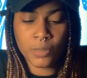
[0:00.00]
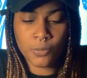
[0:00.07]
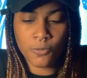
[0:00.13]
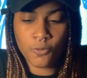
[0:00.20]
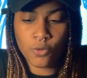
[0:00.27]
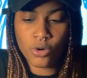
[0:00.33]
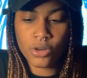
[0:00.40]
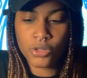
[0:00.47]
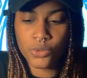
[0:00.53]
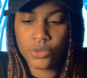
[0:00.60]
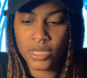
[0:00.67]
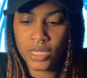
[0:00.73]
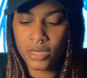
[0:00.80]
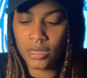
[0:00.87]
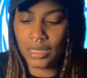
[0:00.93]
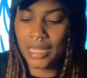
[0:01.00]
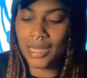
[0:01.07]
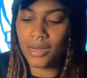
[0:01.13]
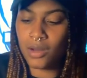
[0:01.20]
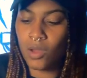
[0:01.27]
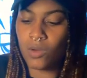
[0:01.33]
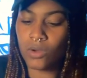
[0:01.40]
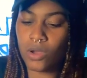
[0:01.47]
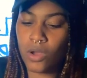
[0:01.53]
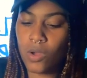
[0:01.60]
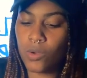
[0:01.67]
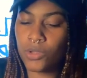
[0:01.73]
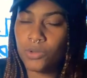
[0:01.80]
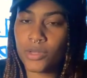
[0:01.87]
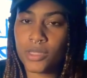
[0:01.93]
Before you can let it all
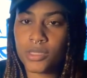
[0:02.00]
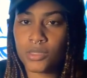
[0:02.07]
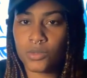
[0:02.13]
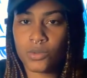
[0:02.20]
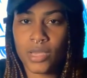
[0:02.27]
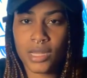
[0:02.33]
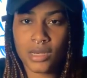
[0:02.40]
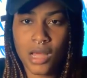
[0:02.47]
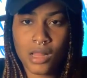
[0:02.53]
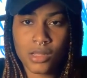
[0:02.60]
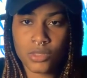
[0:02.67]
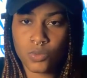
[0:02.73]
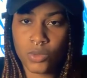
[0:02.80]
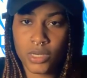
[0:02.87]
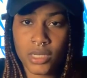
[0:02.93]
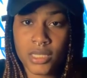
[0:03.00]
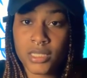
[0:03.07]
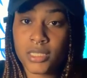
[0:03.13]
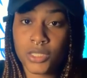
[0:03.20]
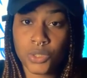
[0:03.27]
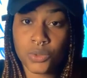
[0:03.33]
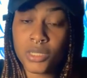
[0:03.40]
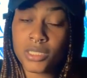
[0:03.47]
go, you need to acknowledge what it is that you